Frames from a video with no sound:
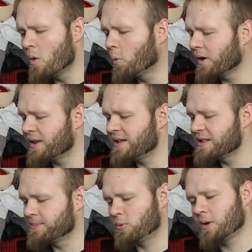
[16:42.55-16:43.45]
One of the
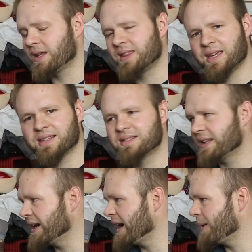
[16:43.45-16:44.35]
disappointing things
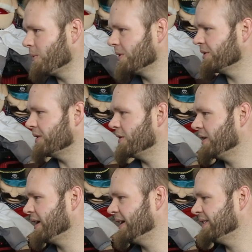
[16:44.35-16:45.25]
that I will
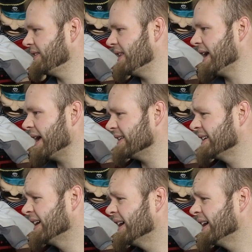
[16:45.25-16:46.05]
note is that